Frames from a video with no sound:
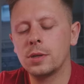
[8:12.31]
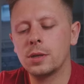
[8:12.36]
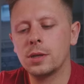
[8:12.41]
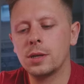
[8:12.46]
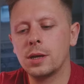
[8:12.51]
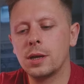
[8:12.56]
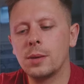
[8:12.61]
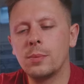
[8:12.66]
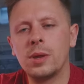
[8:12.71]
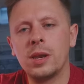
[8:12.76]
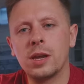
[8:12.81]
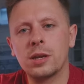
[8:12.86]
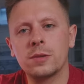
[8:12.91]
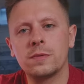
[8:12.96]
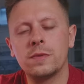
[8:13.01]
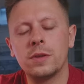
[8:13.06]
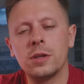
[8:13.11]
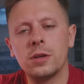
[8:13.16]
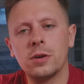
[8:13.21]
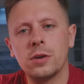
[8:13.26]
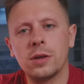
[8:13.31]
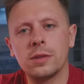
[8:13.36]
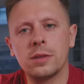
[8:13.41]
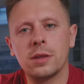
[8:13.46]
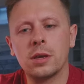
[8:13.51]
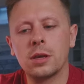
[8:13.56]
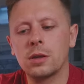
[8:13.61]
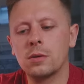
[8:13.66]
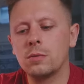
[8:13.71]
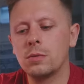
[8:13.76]
My next video, I
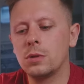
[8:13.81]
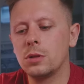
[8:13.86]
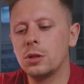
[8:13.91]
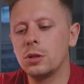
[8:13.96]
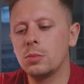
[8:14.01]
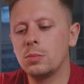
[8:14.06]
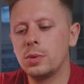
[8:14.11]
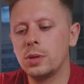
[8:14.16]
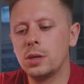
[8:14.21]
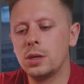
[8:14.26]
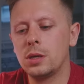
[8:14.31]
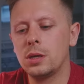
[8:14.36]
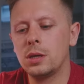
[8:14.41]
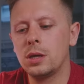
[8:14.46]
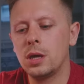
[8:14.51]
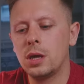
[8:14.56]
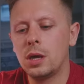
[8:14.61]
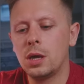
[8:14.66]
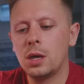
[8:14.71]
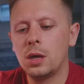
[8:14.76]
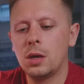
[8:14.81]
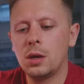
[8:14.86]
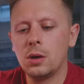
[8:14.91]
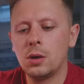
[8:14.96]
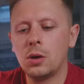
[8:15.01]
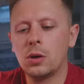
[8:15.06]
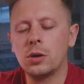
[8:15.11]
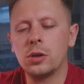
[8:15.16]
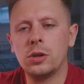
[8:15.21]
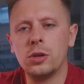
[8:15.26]
think, will be
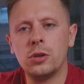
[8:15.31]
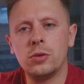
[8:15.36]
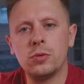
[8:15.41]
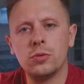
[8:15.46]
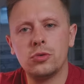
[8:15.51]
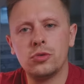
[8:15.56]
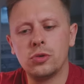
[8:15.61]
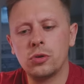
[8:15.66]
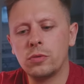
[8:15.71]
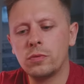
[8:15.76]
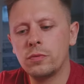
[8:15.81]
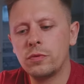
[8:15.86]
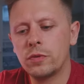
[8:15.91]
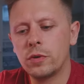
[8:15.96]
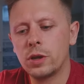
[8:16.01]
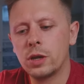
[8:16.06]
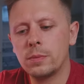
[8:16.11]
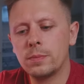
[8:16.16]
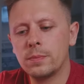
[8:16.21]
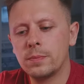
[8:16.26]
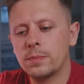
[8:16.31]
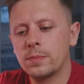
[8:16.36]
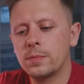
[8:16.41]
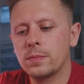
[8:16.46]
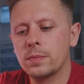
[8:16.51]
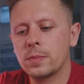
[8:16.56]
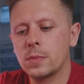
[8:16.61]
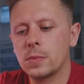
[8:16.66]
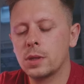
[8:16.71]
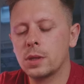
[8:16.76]
on a new drone frame.
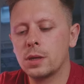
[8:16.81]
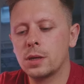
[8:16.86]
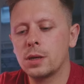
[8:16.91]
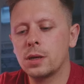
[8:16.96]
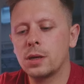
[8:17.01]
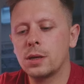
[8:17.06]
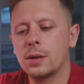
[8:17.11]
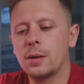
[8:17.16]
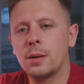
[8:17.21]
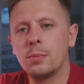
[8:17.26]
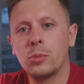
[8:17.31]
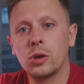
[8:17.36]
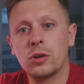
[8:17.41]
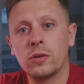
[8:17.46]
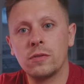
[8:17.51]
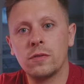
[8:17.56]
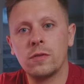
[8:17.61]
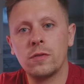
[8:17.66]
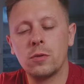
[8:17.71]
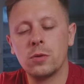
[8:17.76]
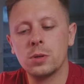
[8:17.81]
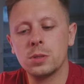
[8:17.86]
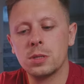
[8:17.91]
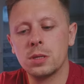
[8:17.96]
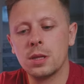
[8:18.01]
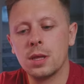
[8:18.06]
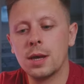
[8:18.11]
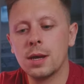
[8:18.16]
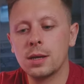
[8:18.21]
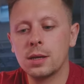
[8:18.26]
I'm looking forward
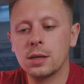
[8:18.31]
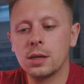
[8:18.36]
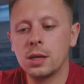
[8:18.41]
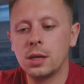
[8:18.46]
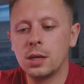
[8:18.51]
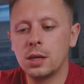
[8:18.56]
to that.